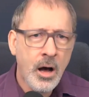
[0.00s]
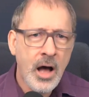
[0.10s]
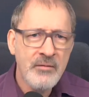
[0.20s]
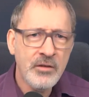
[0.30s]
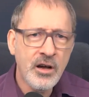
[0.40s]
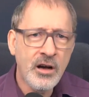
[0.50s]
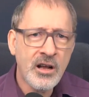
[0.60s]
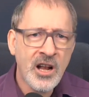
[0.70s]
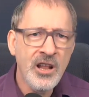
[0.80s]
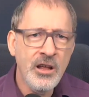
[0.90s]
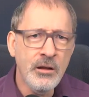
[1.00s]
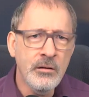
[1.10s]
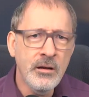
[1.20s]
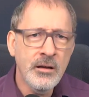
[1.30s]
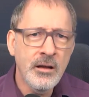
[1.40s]
I haven't got a
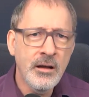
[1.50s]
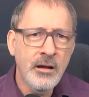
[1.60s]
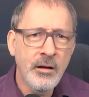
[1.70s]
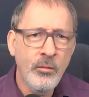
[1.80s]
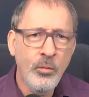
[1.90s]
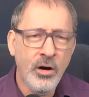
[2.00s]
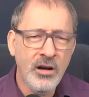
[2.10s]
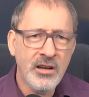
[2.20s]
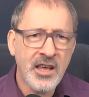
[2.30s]
clue what